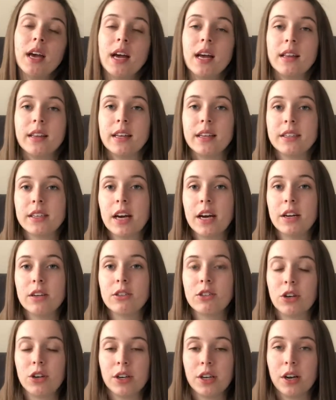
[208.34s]
the entire
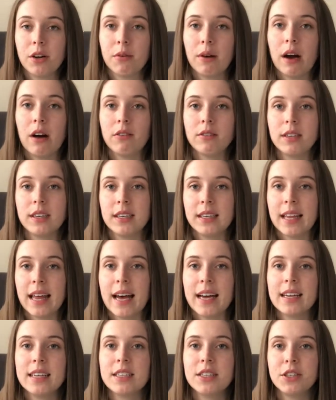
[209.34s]
journey around, and
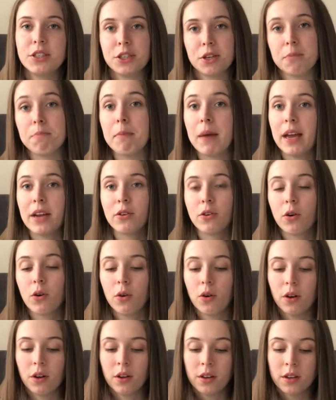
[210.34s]
that is your main
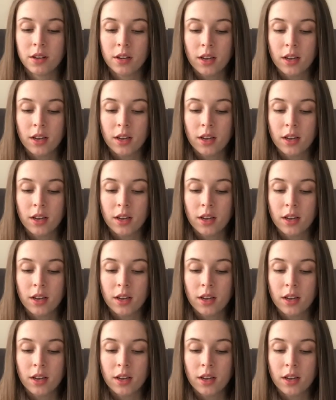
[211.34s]
goal.